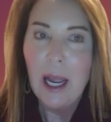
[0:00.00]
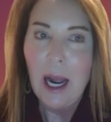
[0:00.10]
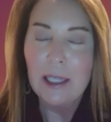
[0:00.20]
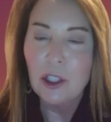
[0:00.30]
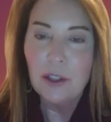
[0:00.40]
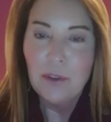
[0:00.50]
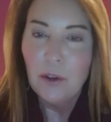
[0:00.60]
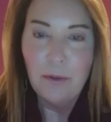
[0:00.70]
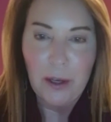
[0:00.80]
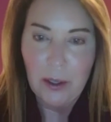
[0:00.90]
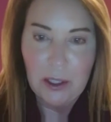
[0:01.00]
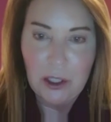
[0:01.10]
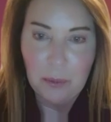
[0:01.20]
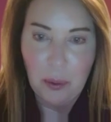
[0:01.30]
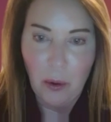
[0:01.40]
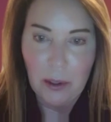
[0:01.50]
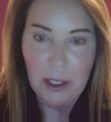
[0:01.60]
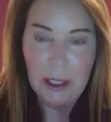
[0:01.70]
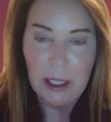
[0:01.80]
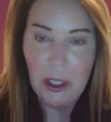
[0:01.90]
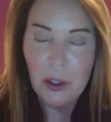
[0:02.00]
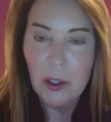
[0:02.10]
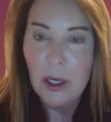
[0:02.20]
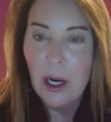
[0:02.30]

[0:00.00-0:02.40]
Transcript: I just feel very supported here.